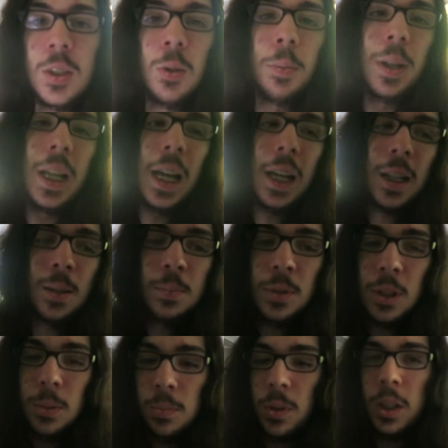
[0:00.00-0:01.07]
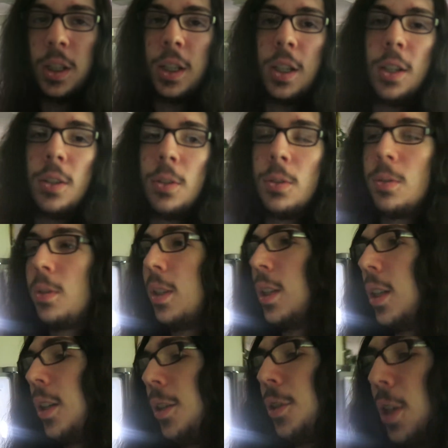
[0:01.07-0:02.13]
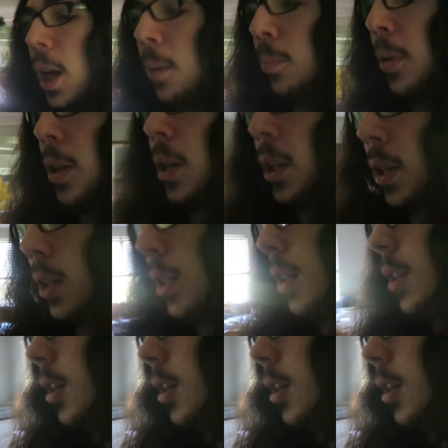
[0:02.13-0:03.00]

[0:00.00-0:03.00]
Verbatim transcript: so when my dad comes home, we're going to go shopping.